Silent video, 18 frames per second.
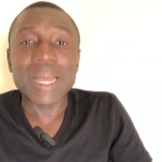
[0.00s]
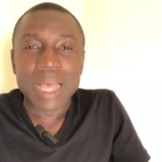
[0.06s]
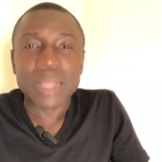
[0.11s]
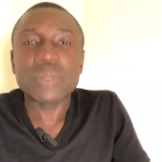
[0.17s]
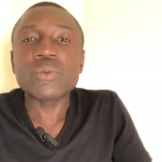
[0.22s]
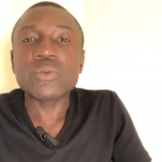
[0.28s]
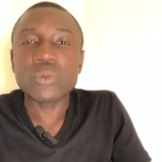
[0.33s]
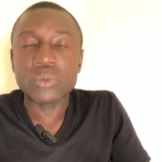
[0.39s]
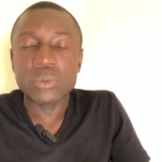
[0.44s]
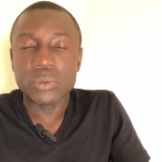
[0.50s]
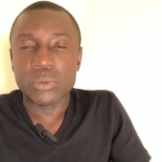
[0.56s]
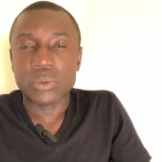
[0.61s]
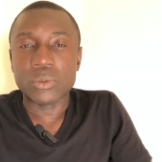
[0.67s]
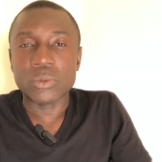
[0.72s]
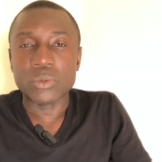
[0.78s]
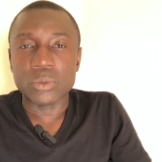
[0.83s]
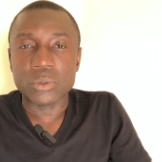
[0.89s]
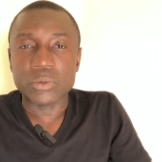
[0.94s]
That,
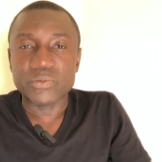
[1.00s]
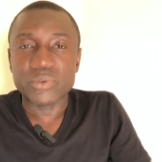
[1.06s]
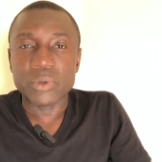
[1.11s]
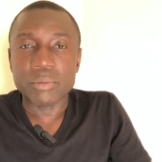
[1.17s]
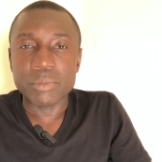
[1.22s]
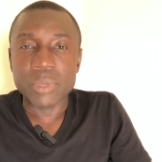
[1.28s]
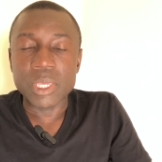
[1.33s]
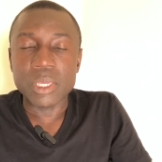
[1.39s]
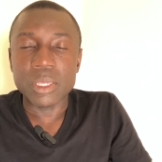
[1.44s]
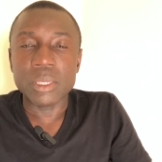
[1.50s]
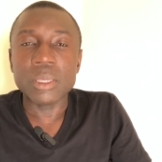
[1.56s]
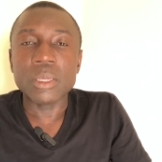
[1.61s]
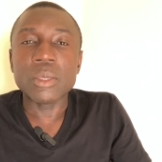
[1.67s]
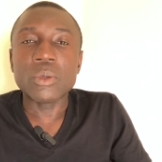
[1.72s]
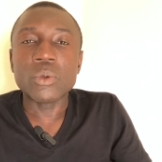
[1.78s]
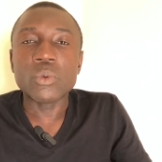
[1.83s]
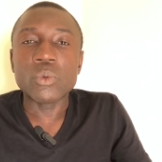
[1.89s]
for me,